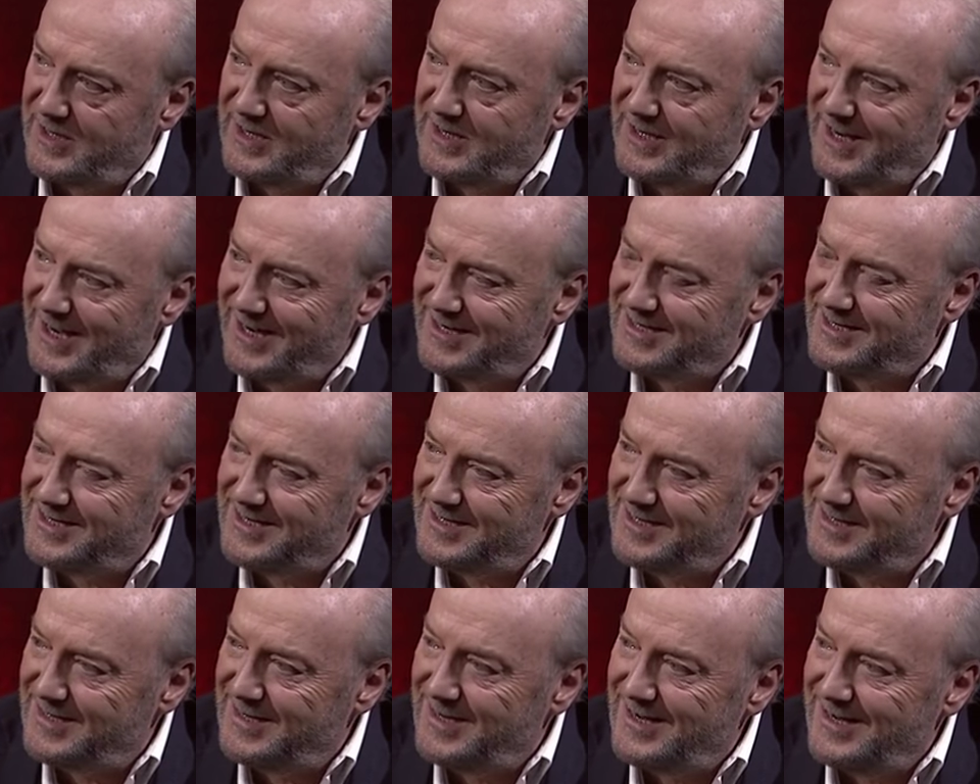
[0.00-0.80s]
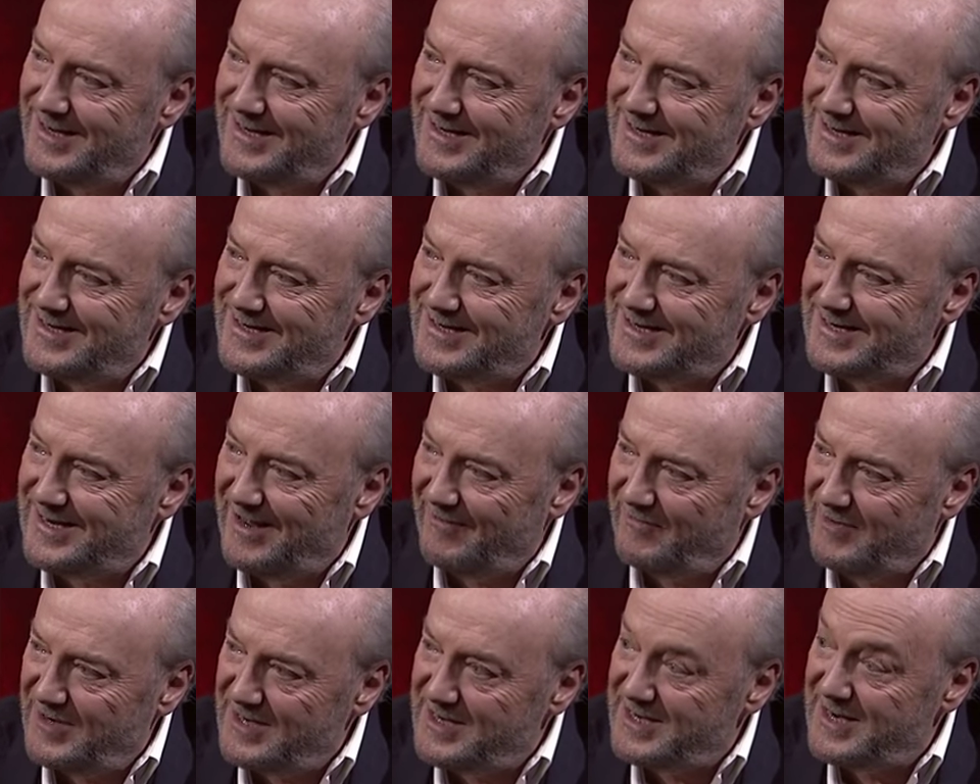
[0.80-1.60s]
in
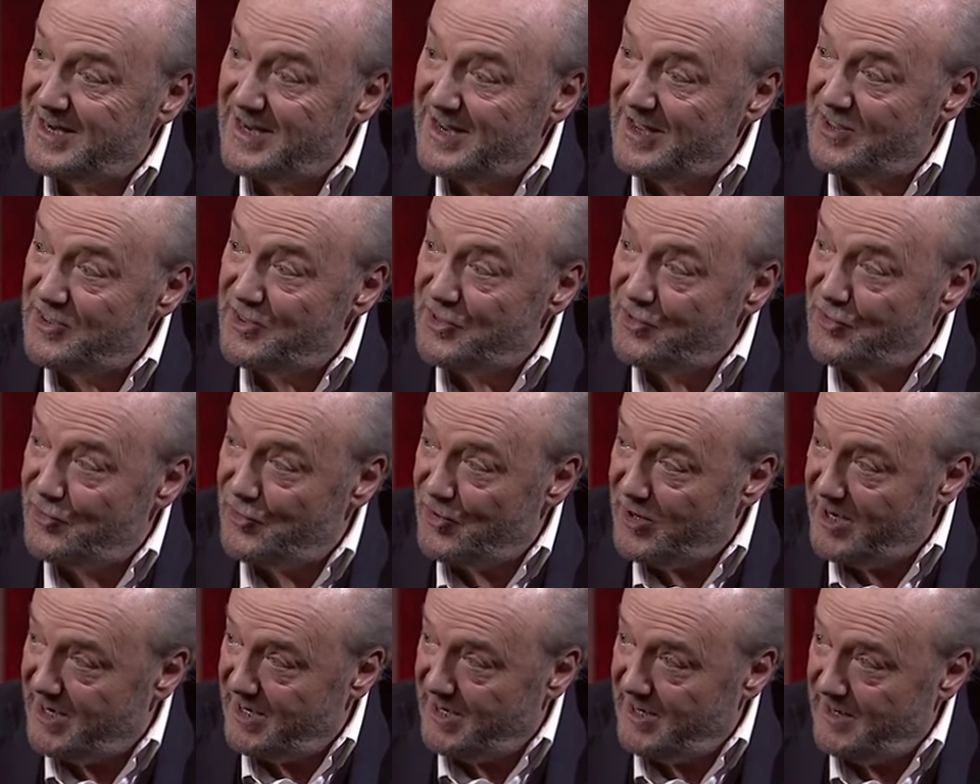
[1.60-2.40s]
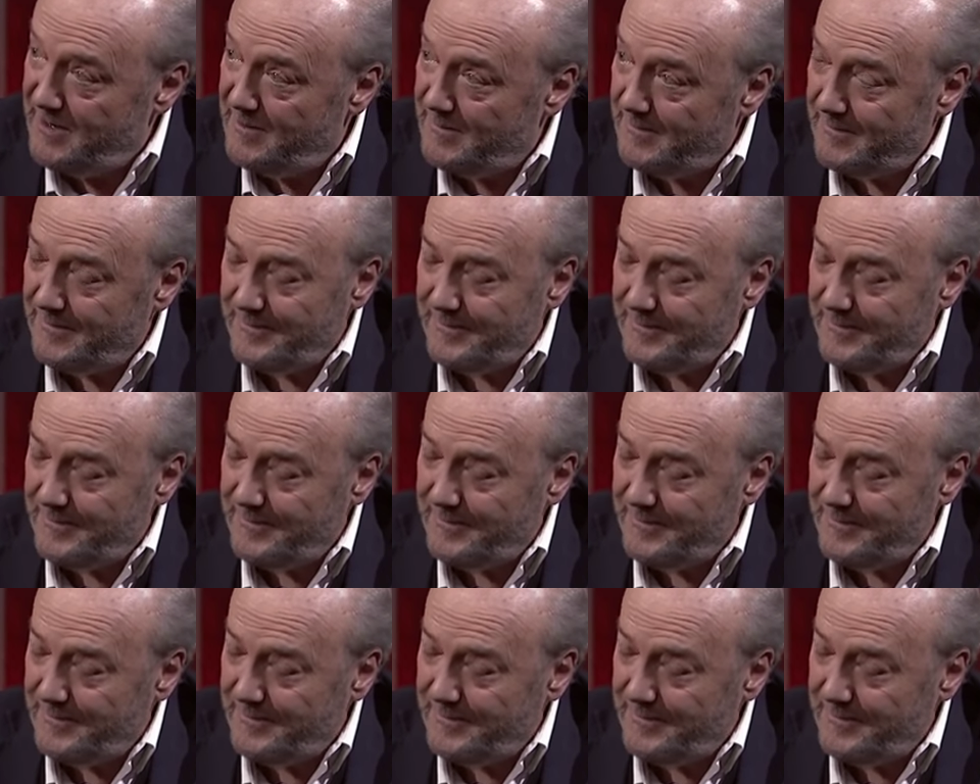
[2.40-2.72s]
1973,